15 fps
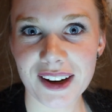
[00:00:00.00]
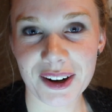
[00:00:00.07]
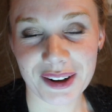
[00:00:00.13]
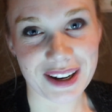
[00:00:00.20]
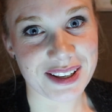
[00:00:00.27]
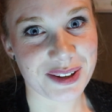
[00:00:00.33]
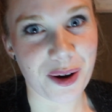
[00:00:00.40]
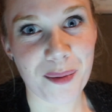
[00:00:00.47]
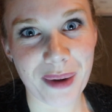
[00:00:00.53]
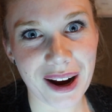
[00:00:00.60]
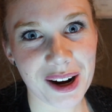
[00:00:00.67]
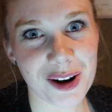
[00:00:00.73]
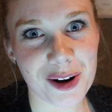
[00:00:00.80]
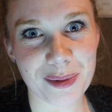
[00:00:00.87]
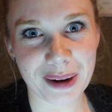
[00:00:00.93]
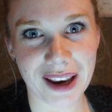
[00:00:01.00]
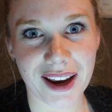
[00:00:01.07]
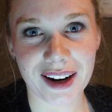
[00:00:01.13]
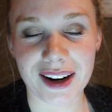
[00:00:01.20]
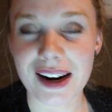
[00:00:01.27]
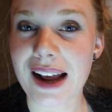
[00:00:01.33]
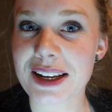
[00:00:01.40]
Okay, so I'm back home
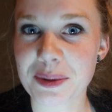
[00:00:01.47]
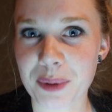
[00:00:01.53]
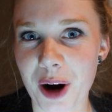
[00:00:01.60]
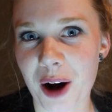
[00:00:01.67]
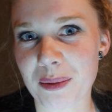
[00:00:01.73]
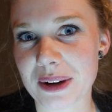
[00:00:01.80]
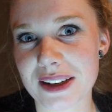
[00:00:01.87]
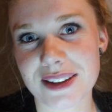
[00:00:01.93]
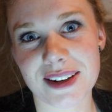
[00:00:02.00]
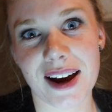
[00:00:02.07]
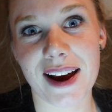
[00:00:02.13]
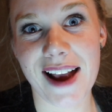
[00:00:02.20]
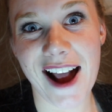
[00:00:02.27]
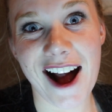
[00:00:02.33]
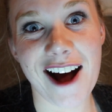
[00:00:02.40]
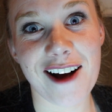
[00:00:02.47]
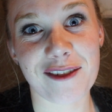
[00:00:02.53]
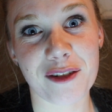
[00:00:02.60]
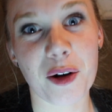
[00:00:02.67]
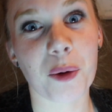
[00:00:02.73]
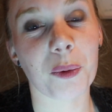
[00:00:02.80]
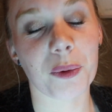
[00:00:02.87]
again, and as promised, I
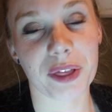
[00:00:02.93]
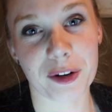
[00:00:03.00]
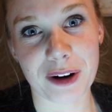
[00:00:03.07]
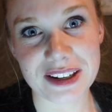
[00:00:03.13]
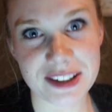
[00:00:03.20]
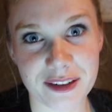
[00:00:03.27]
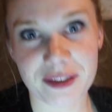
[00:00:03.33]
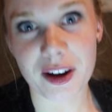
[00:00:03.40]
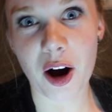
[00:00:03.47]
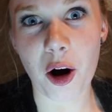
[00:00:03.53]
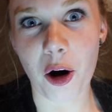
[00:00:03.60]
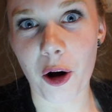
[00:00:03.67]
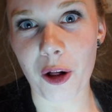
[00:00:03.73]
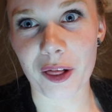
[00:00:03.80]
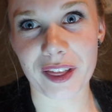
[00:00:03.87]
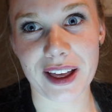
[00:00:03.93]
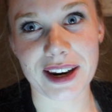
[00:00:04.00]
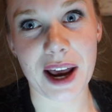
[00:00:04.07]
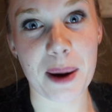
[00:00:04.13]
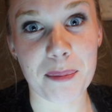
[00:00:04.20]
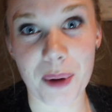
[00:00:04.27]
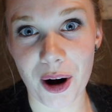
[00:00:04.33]
have the rest of the haul that
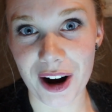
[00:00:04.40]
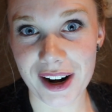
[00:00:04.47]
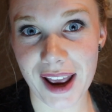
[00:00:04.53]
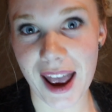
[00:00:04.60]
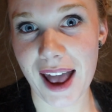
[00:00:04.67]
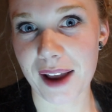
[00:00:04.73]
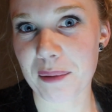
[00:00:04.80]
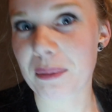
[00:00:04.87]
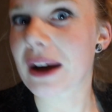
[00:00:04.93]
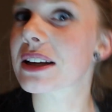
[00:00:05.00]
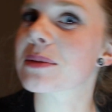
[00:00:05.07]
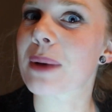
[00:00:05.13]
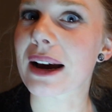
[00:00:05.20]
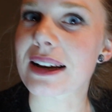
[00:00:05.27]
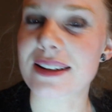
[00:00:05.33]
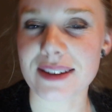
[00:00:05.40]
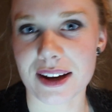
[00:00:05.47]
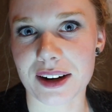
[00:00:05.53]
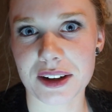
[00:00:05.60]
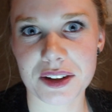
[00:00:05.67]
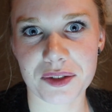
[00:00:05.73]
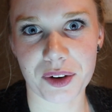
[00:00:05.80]
I bought at Best Buy
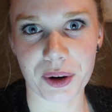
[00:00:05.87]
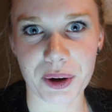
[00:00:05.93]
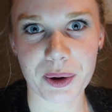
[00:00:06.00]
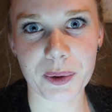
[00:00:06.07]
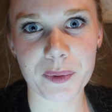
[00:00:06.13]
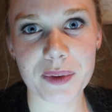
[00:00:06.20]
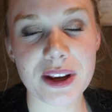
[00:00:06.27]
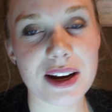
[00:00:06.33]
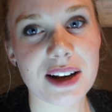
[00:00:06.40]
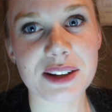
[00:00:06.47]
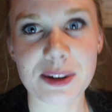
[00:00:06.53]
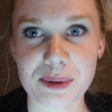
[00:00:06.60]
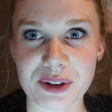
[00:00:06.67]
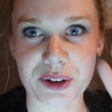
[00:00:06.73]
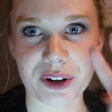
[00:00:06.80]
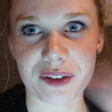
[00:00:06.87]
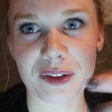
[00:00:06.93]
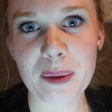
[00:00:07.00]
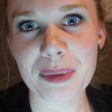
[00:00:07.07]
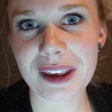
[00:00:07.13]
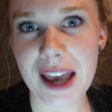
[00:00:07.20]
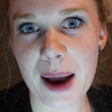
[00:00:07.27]
Esthetics for you. So I'm just going to
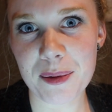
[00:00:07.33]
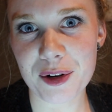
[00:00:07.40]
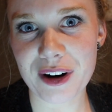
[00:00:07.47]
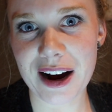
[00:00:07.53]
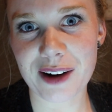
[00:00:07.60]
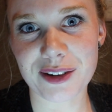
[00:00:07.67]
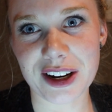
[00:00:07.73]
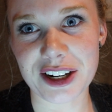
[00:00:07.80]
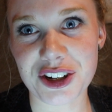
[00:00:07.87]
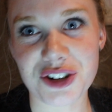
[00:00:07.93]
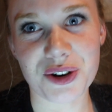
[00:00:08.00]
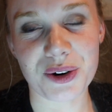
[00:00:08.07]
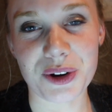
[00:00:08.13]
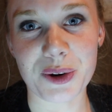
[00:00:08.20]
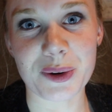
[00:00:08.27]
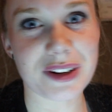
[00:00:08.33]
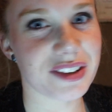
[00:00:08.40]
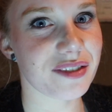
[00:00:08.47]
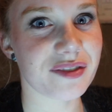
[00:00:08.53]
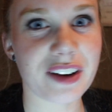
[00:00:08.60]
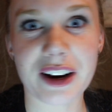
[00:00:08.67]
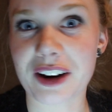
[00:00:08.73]
flip the camera around and show you. It's
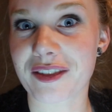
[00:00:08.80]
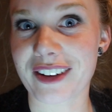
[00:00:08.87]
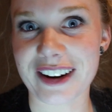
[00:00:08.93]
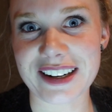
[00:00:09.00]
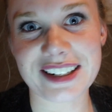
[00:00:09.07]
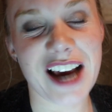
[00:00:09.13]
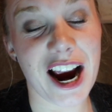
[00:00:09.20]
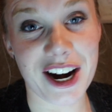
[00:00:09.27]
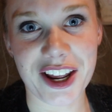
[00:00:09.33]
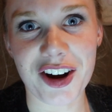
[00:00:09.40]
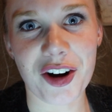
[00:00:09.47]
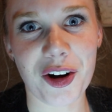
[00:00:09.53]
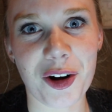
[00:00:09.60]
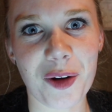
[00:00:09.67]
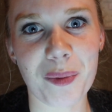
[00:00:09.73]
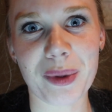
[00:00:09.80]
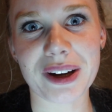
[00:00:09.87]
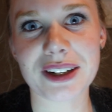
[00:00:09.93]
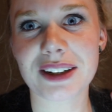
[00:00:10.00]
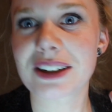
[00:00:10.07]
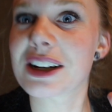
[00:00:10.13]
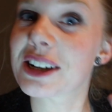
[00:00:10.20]
a very, very tiny haul,
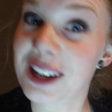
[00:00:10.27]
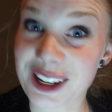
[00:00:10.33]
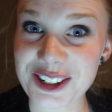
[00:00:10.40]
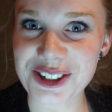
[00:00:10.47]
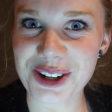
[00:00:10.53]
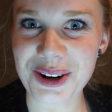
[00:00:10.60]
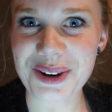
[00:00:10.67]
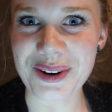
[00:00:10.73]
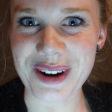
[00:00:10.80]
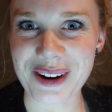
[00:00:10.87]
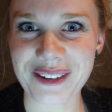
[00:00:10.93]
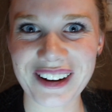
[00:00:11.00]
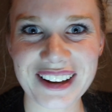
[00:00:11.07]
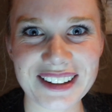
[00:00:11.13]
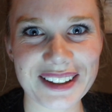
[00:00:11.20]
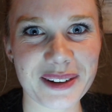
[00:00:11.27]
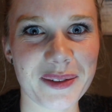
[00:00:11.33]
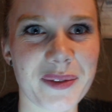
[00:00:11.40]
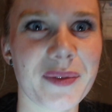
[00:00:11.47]
but I'll show you anyways.